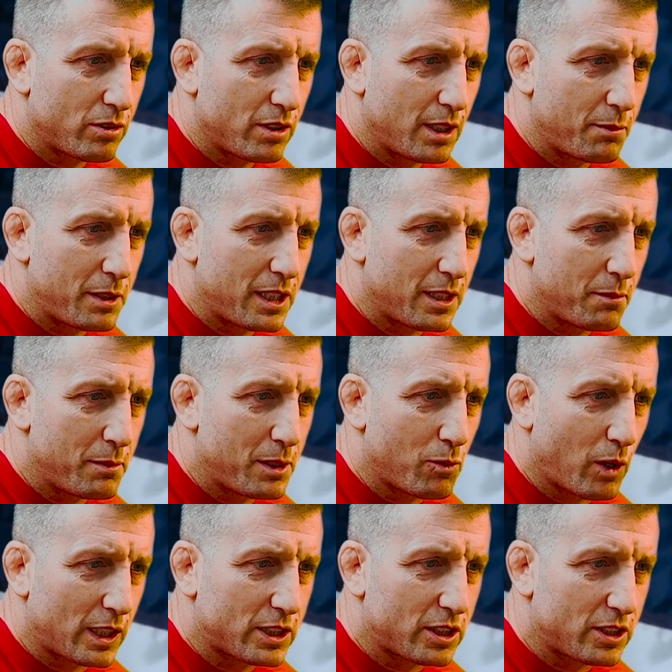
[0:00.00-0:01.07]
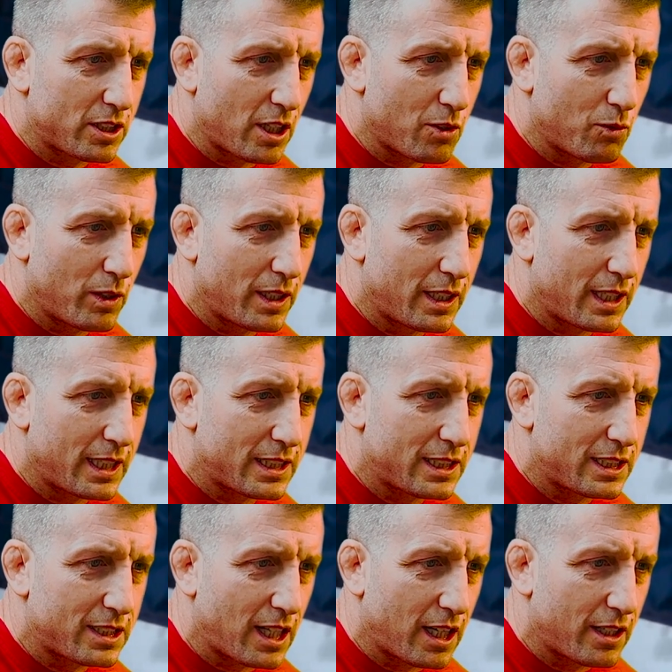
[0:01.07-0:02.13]
let me watch this other one. I guess
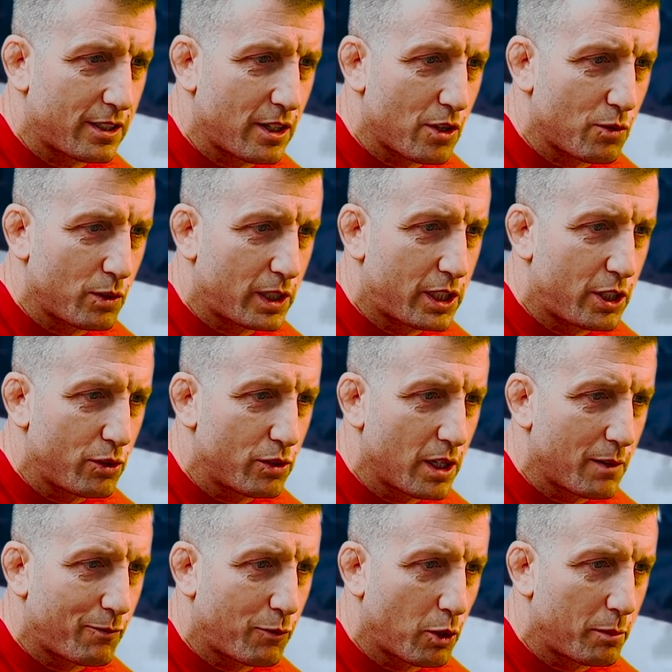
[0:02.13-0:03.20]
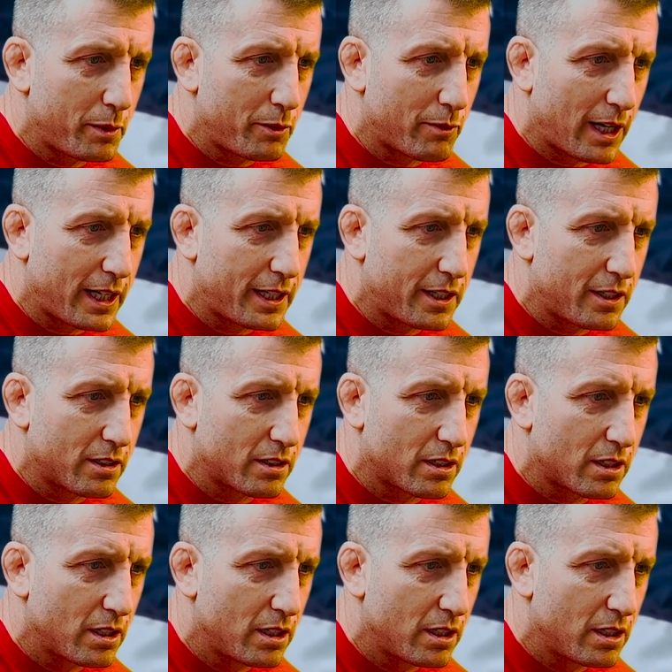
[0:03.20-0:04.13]
he's got another one queued up for me right here.